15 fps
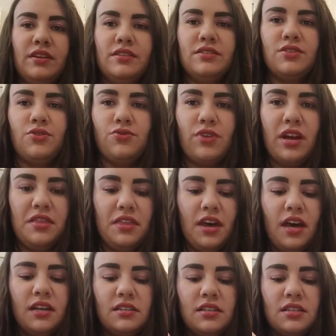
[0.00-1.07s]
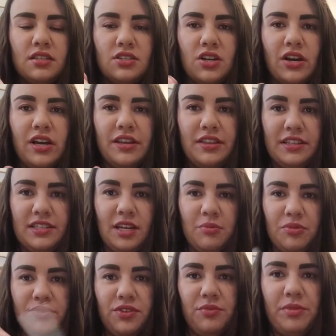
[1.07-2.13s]
So write that to start at the top
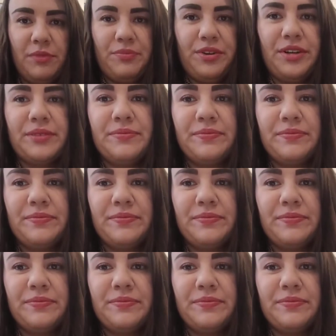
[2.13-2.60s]
of your paper.